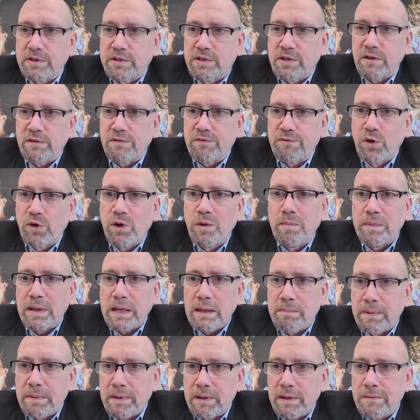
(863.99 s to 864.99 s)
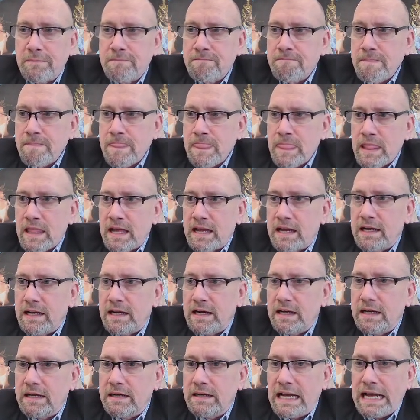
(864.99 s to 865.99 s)
to fool people
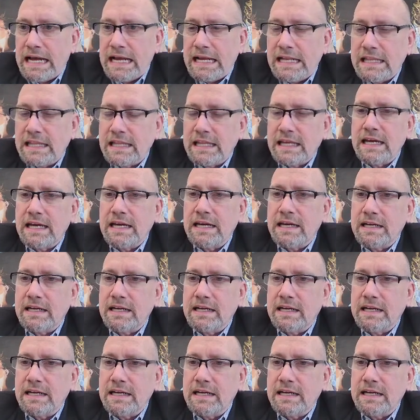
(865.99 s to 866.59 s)
and